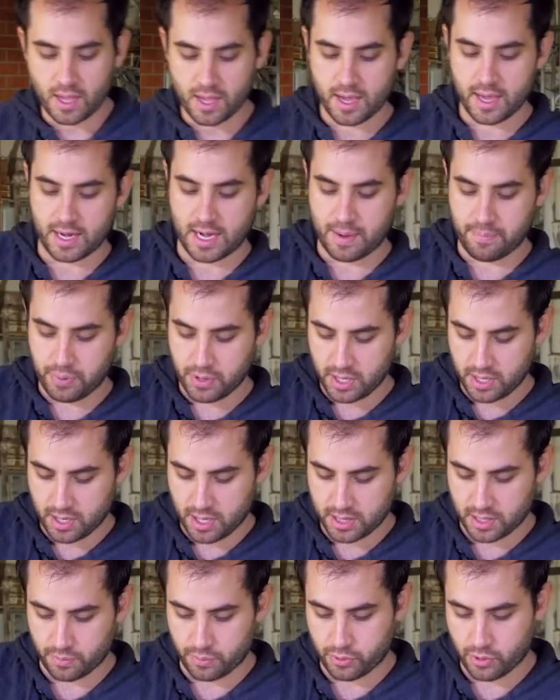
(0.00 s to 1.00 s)
and I put it
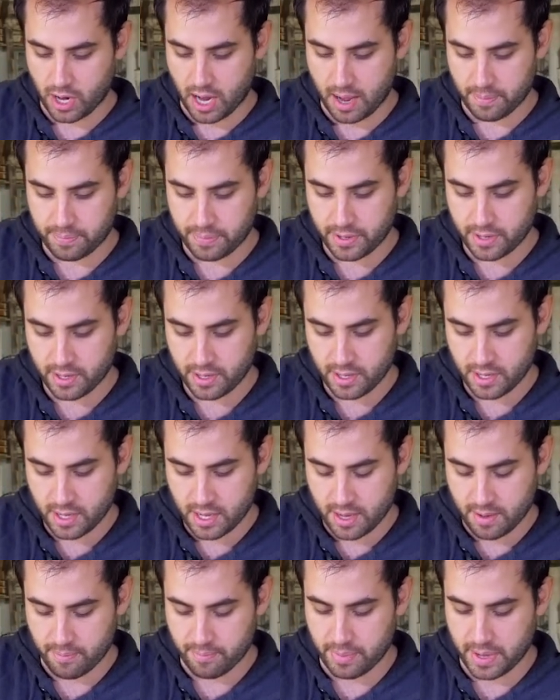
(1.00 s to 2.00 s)
on the prop
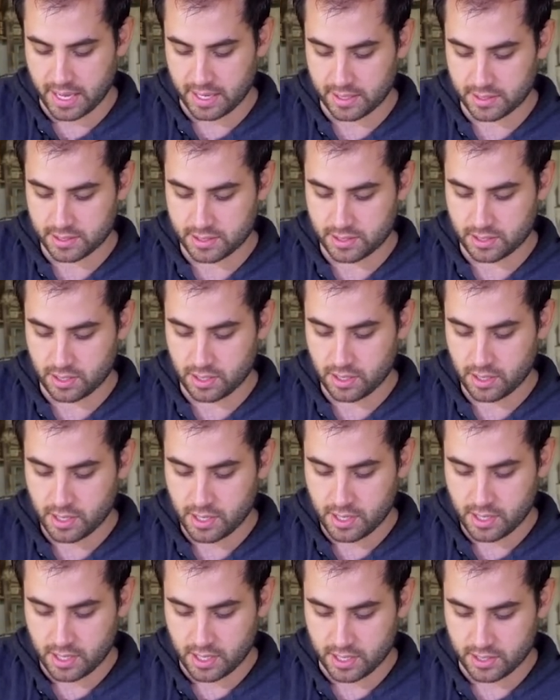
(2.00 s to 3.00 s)
balancer.
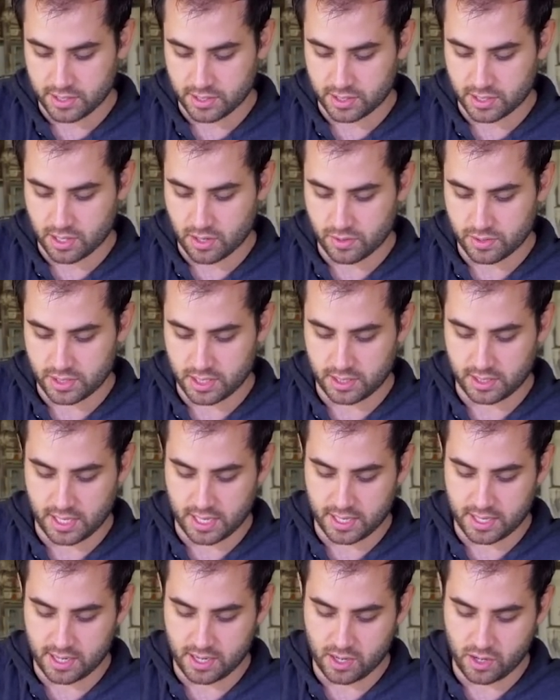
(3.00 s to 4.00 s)
It just goes in
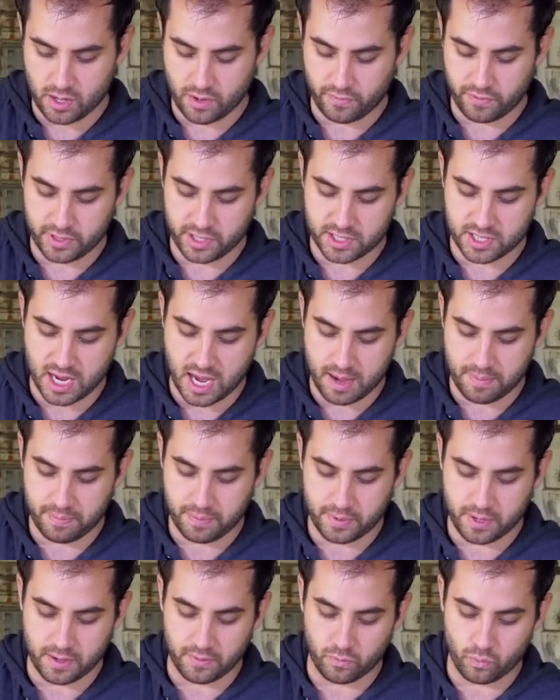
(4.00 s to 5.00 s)
like here over the
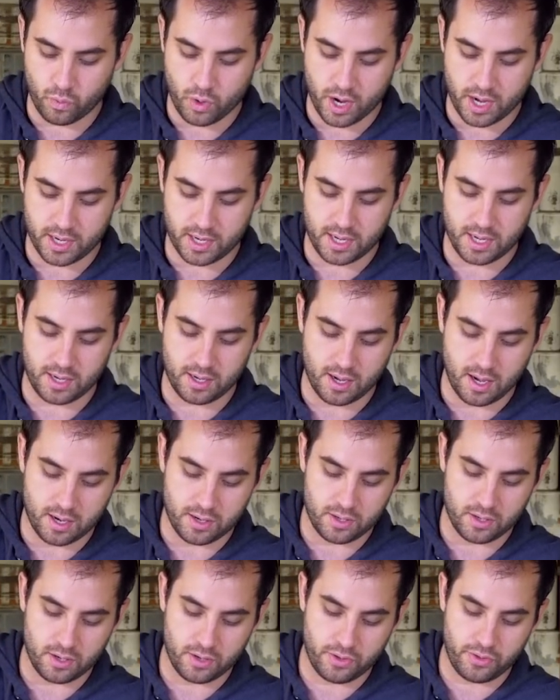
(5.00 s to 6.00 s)
top of one and
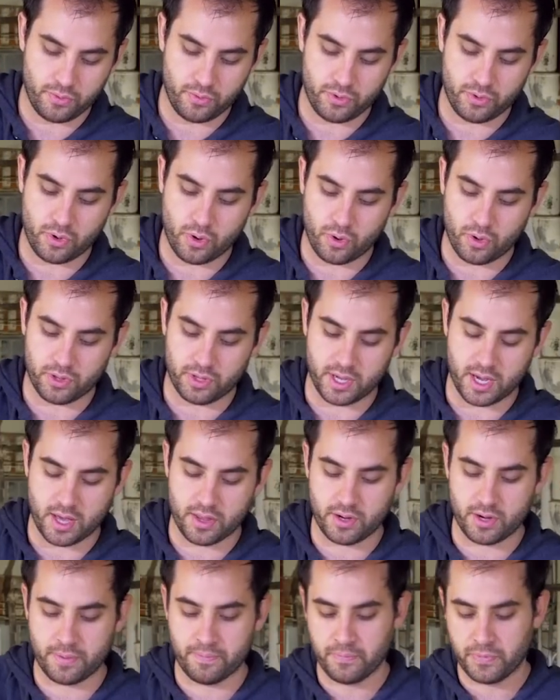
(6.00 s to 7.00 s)
under through the hole in the
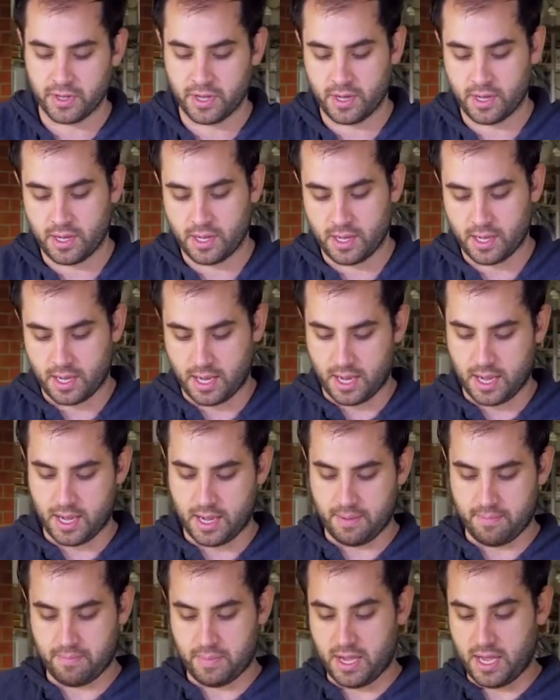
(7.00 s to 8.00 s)
other.
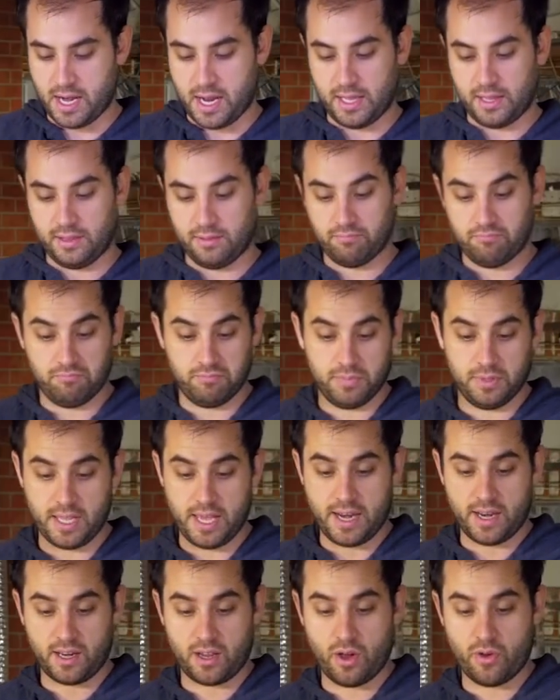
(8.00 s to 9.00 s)
And I
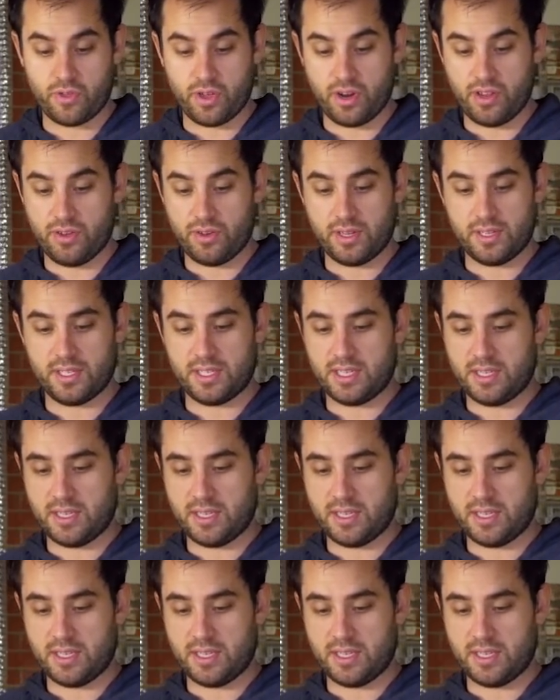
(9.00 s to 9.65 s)
let it go there. You can see